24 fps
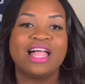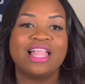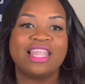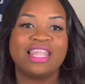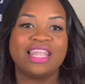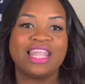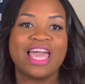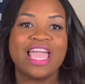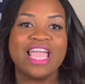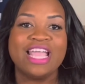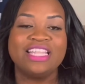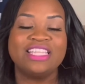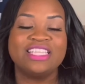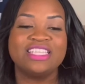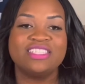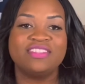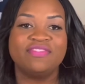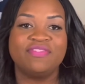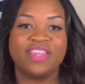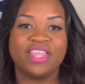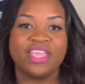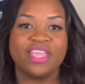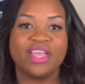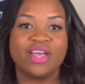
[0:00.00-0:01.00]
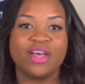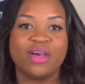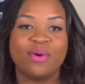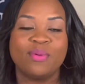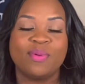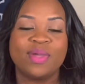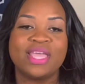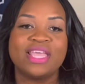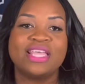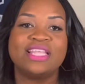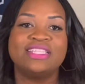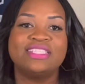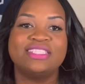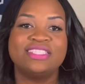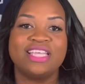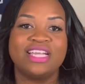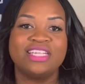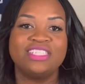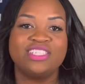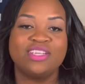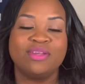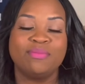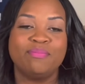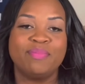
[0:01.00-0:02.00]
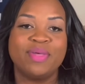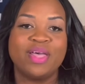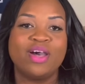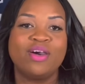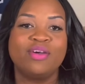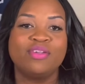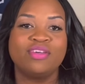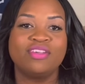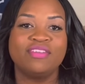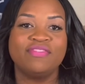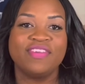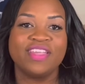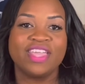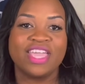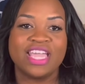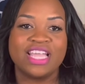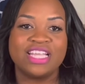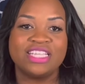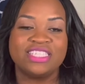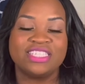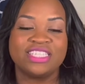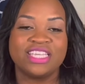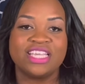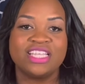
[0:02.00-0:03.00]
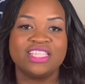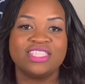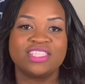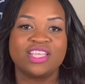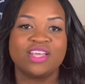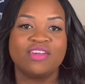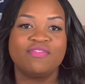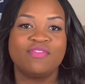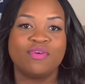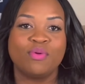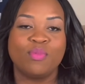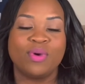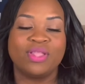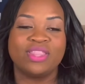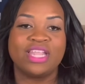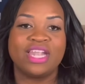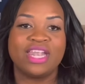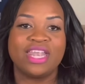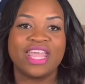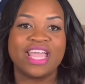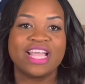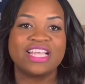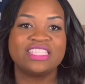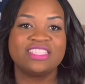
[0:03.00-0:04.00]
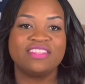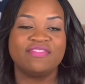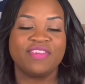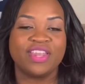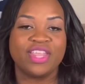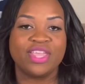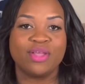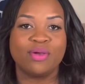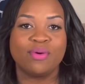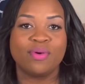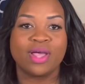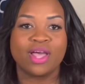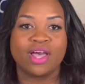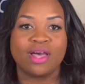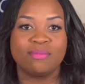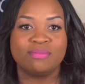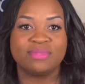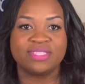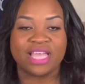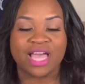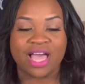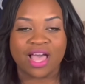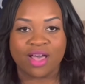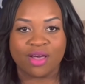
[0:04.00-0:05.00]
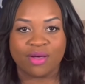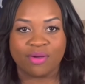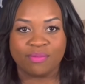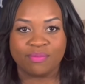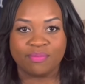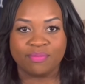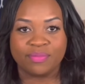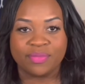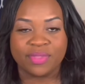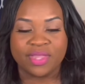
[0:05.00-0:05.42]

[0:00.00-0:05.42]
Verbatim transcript: like this video, and set your bell notifications for when the next video comes out.